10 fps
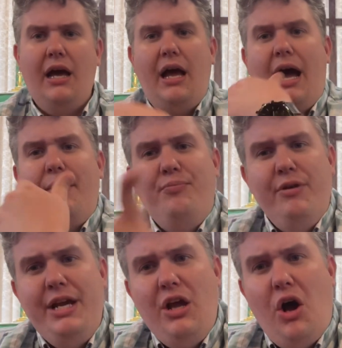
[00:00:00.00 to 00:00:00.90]
I
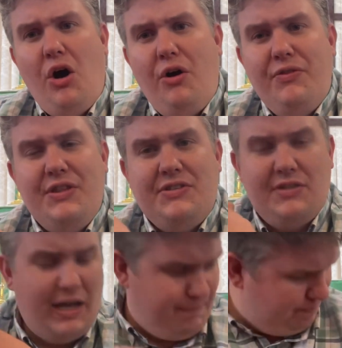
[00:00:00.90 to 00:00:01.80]
bring all this
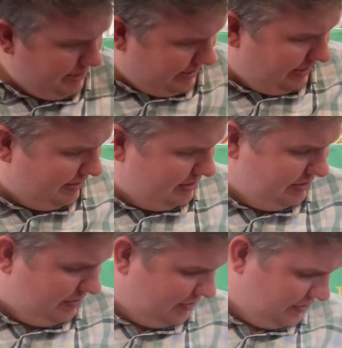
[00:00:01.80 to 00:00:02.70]
up
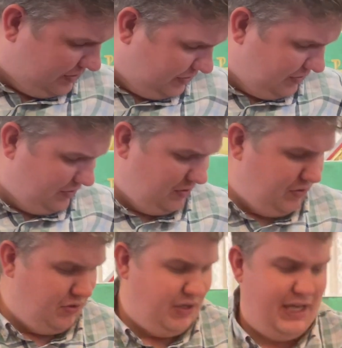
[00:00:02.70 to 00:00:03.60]
because
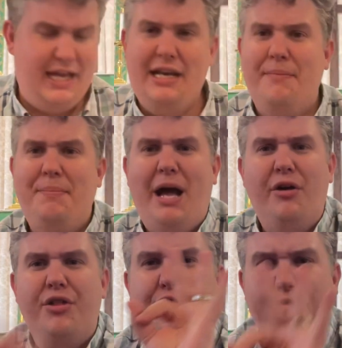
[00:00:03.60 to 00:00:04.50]
in
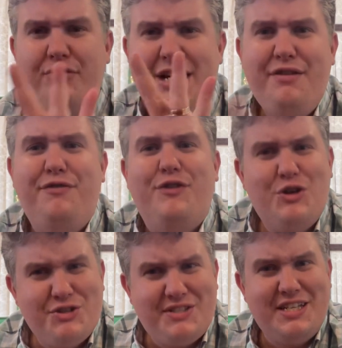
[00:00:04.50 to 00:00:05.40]
about three
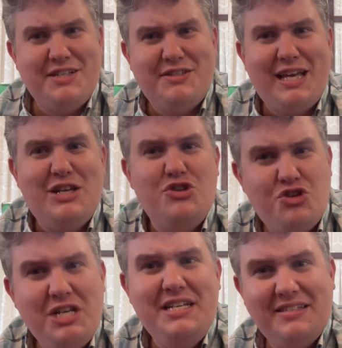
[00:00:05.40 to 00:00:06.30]
verses that
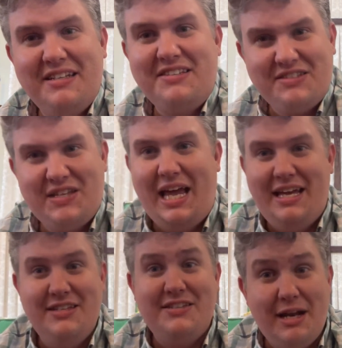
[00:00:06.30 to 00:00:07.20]
Jesus
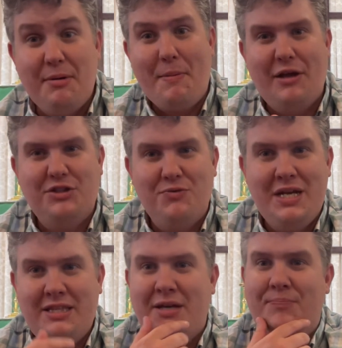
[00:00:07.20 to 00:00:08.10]
says, and I'm about to
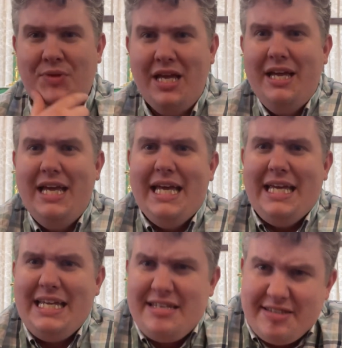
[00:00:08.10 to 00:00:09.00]
read them,
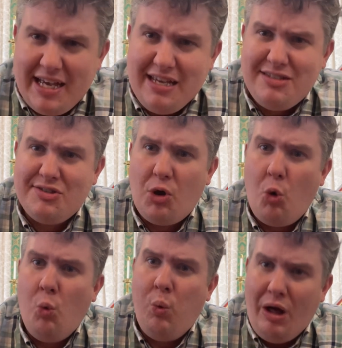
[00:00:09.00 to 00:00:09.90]
he says
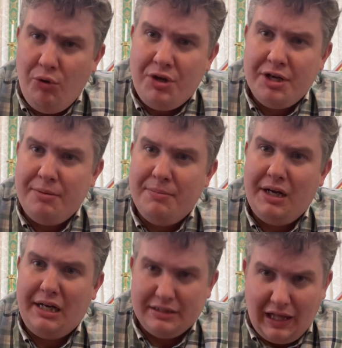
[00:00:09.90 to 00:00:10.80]
welcome
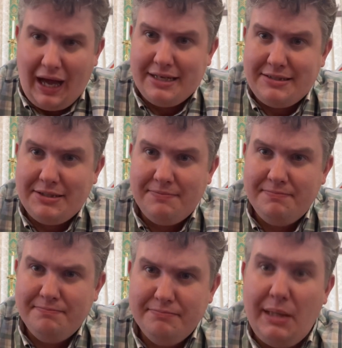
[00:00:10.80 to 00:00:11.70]
a lot.
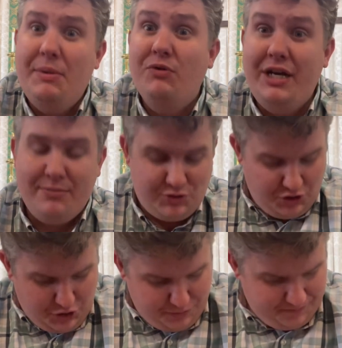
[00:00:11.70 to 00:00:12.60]
Let me read them to
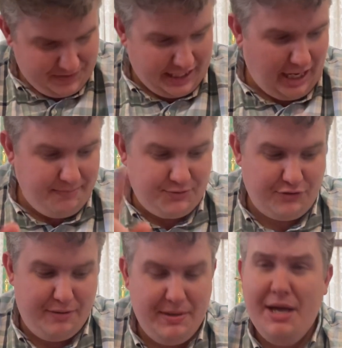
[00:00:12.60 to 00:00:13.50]
you. It comes
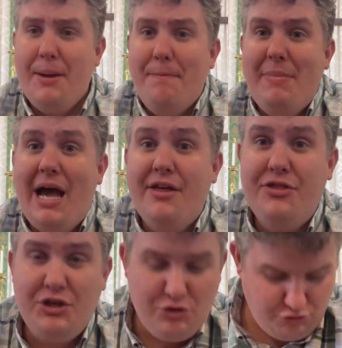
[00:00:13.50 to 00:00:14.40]
from
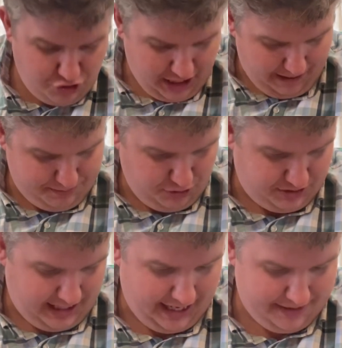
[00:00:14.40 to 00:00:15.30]
Matthew chapter
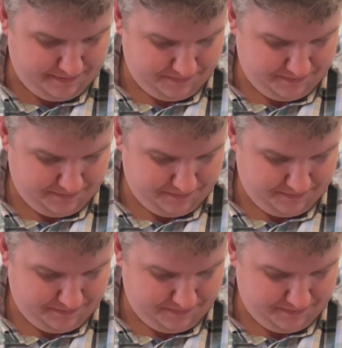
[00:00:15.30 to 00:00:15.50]
10.